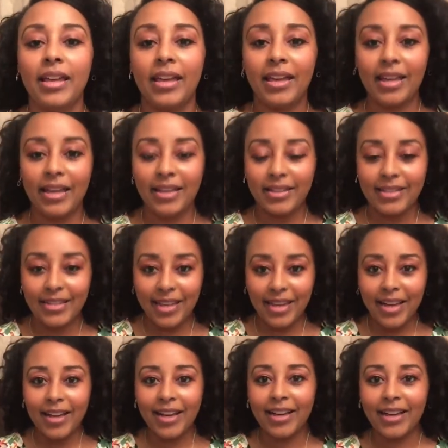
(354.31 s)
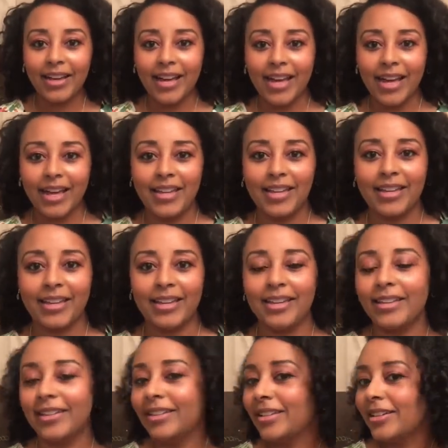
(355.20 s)
and yeah,
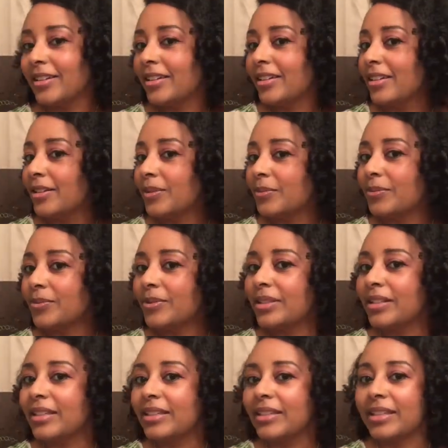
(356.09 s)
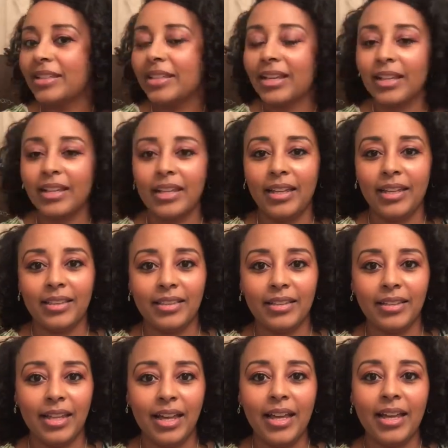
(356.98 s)
I really think I like the
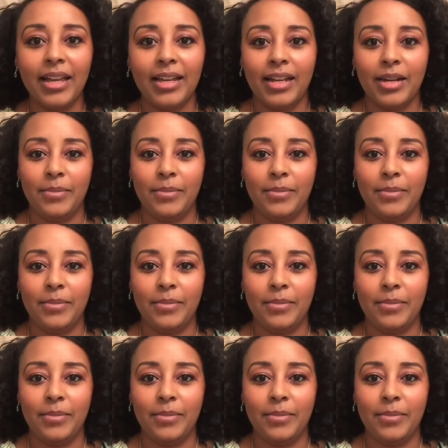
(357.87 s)
line.